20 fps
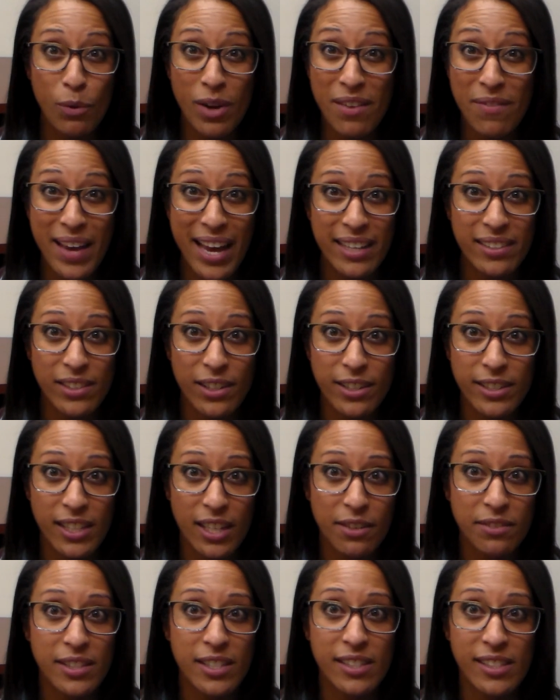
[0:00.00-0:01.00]
we've asked
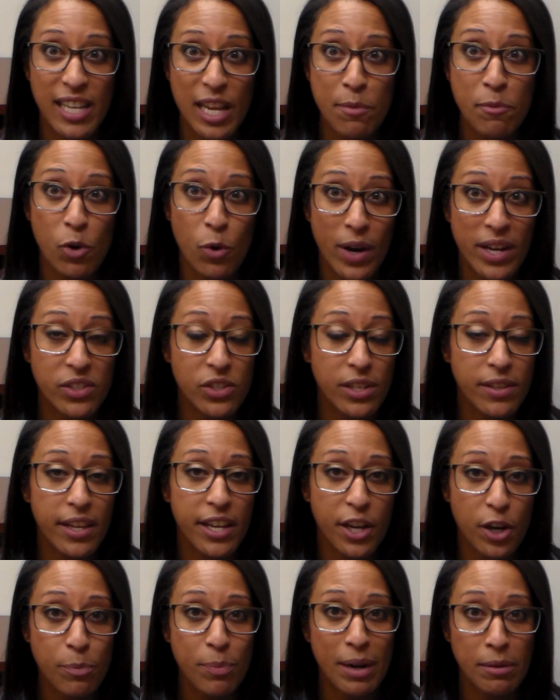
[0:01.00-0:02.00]
ourselves the same question
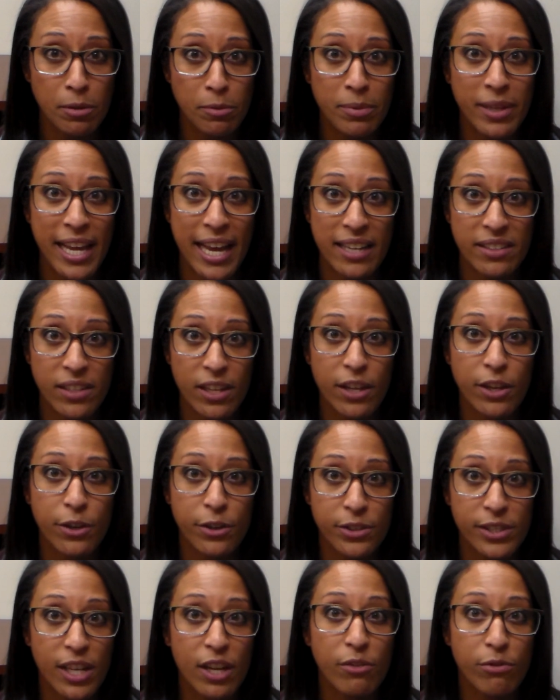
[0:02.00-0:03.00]
that you're probably asking
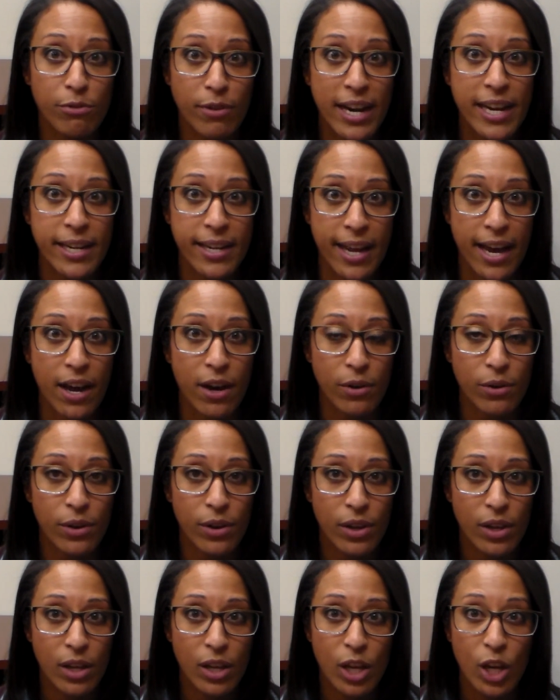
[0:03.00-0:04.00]
yourself right now.
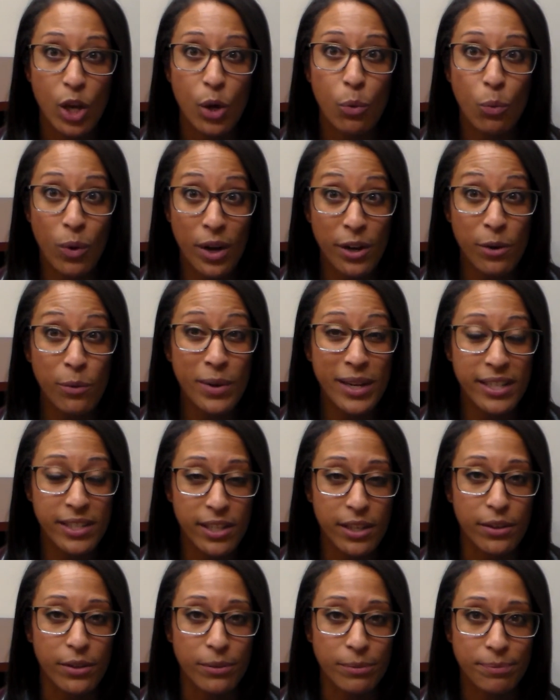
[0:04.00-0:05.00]
What do we
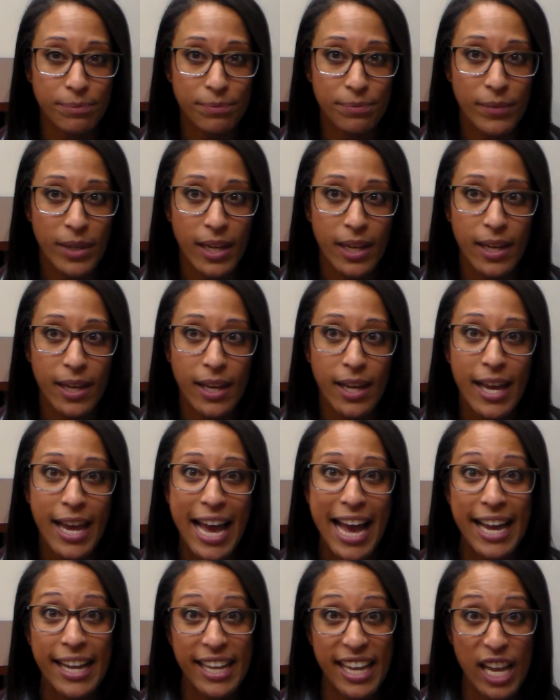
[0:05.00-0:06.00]
do?
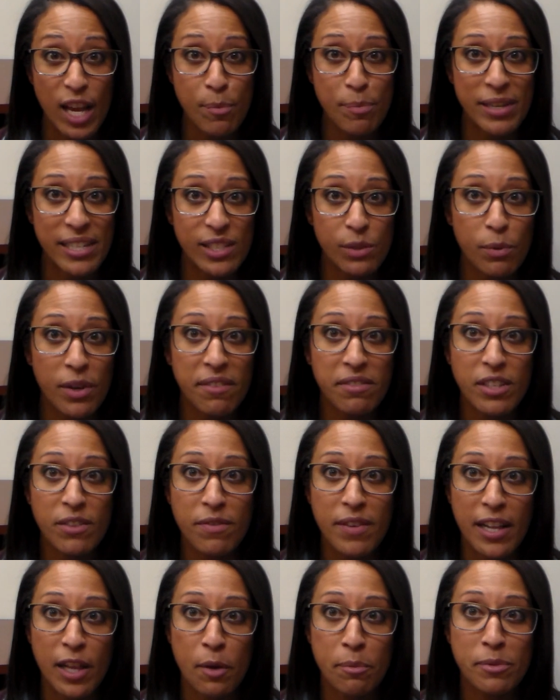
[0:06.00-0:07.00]
At campus, we have
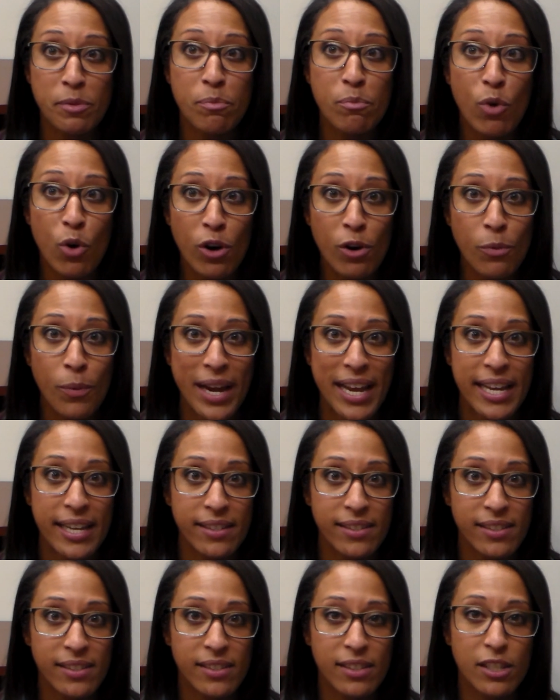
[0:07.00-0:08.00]
developed more
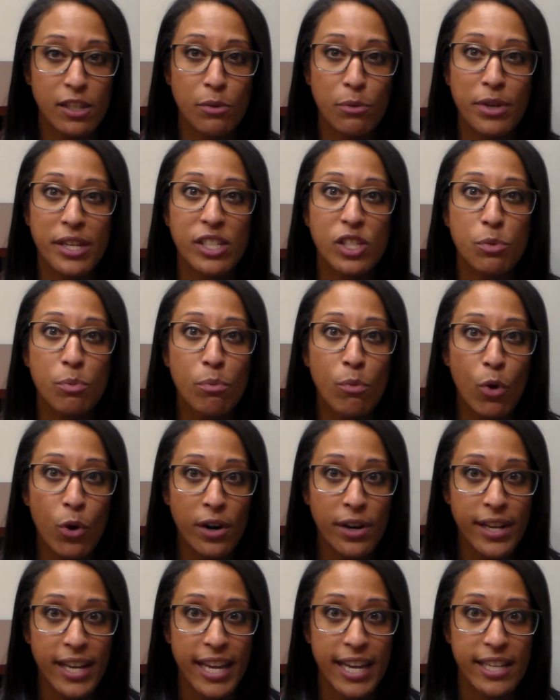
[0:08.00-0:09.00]
ways to reach
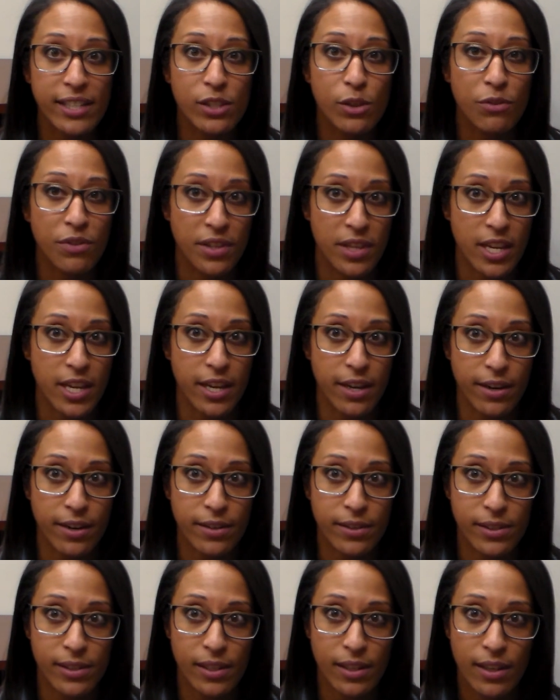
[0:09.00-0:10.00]
more kids over the
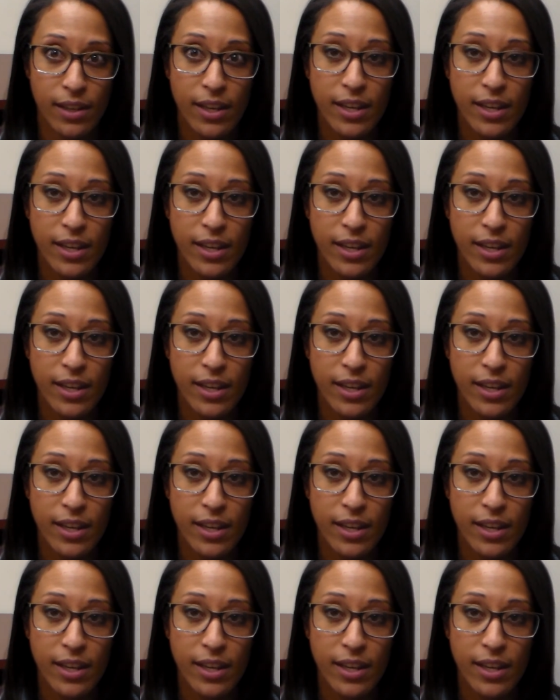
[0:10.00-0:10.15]
years,